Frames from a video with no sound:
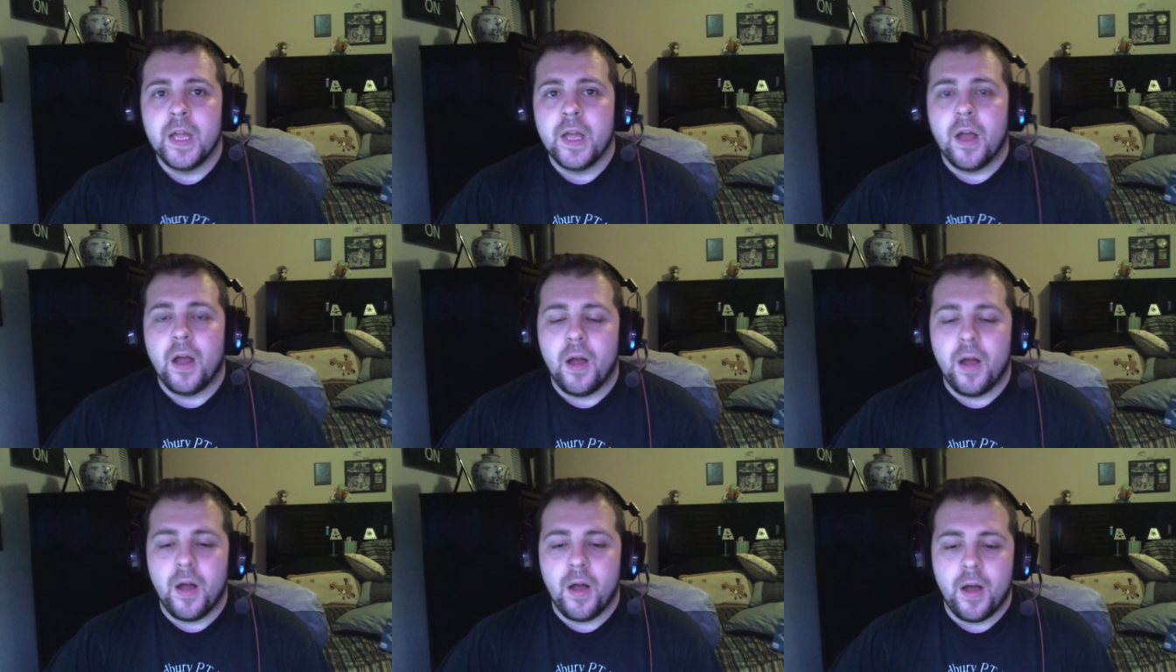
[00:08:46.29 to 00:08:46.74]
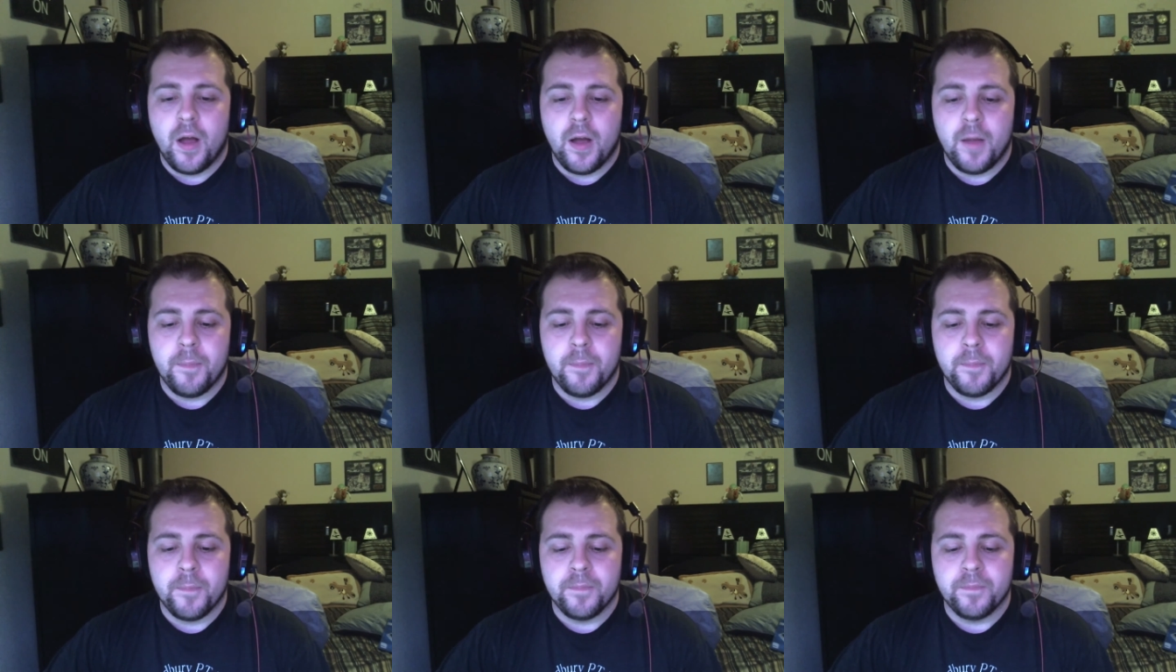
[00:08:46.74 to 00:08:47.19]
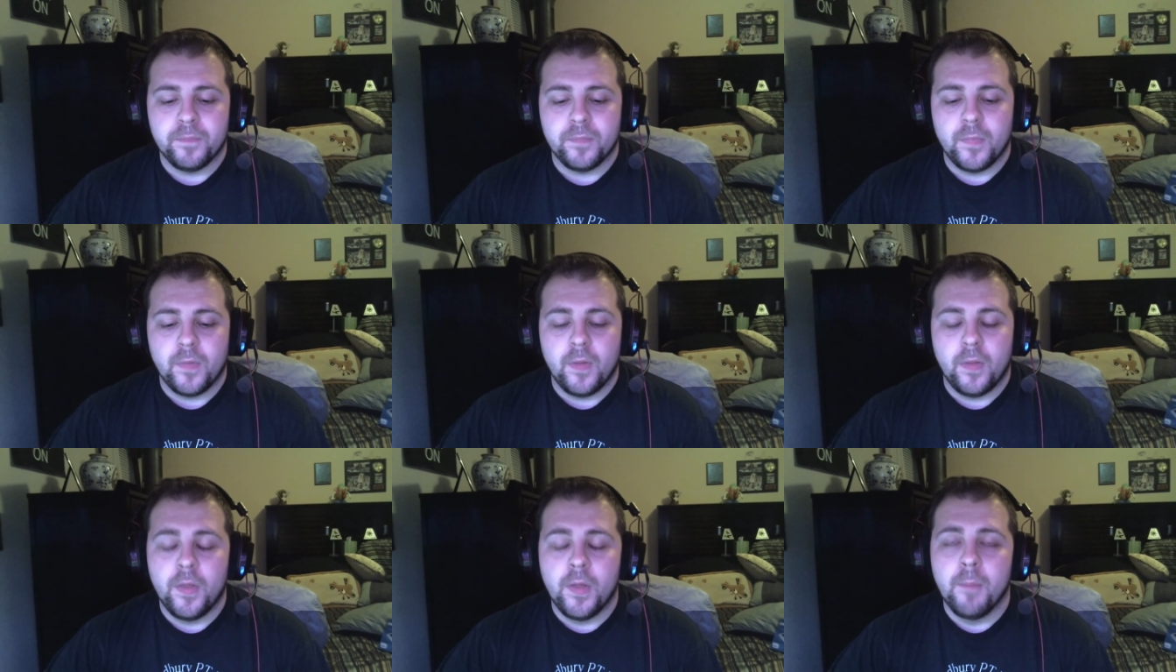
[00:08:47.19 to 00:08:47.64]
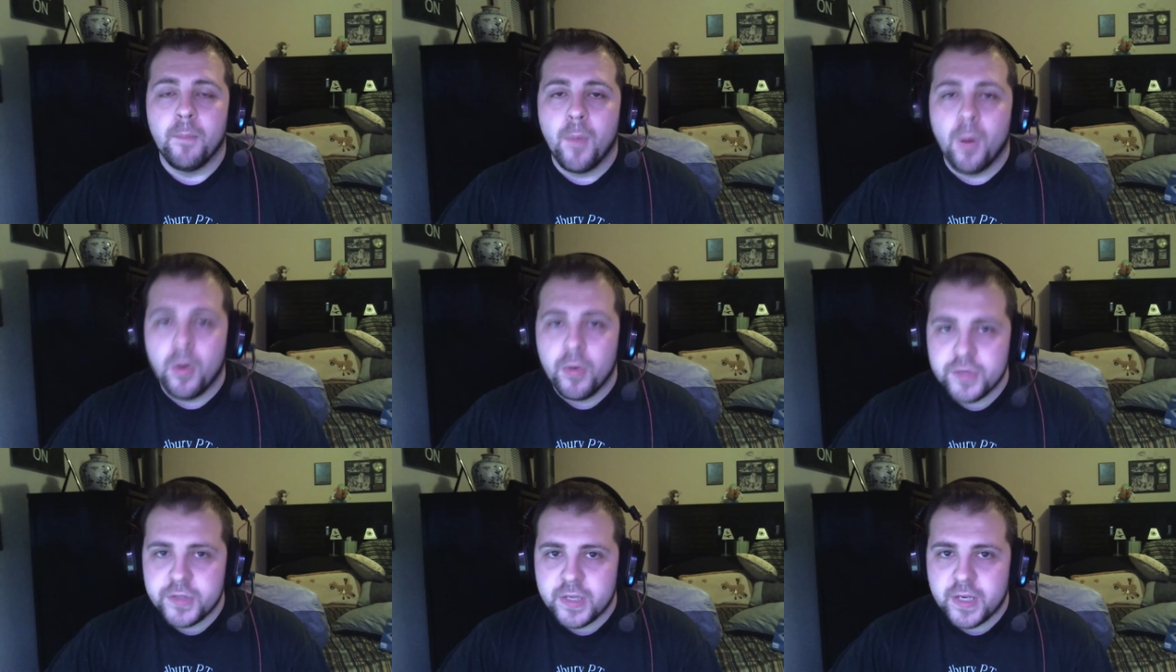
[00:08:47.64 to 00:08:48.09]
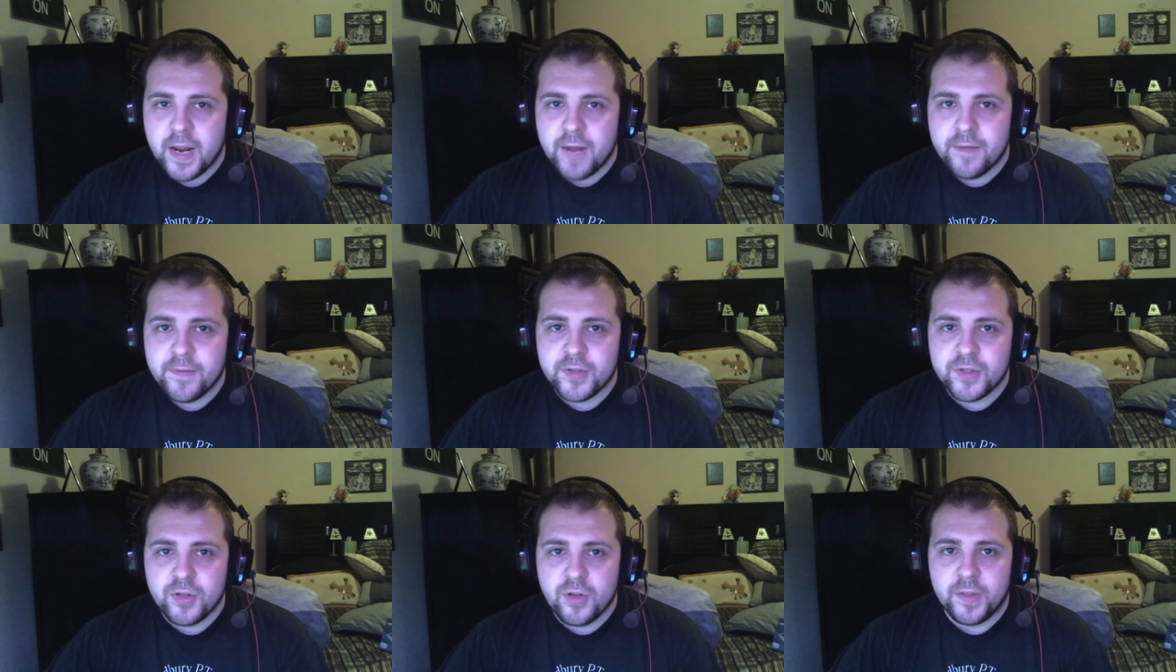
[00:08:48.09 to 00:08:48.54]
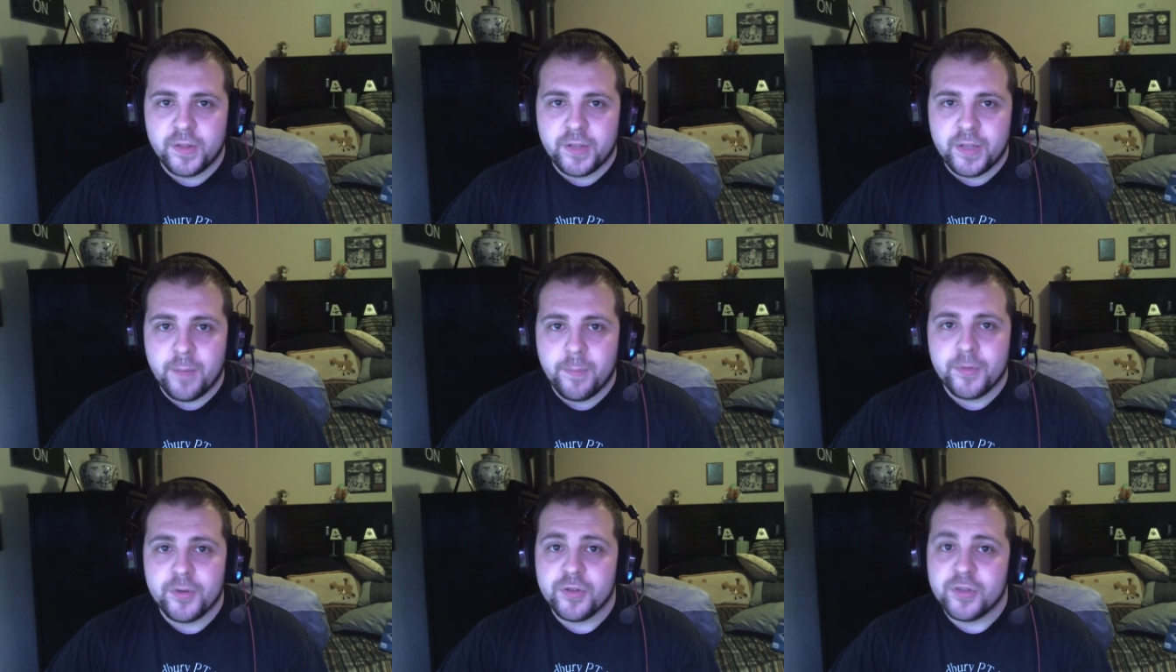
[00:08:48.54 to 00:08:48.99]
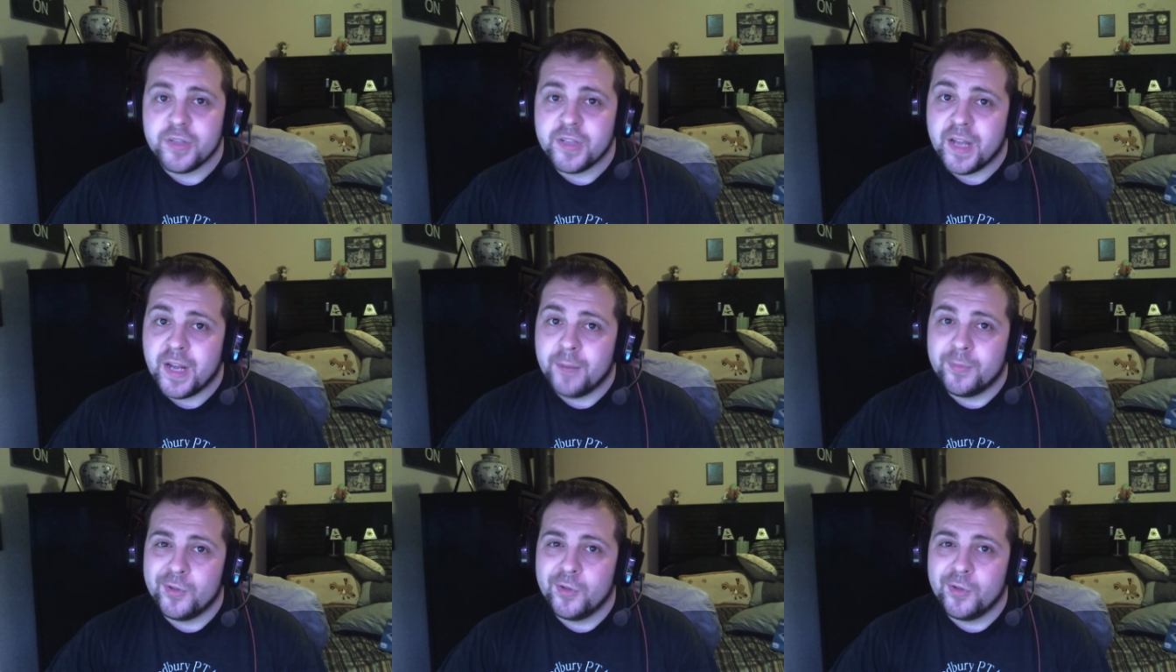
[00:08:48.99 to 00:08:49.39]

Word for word: um, the most that I ever saw the temperatures get up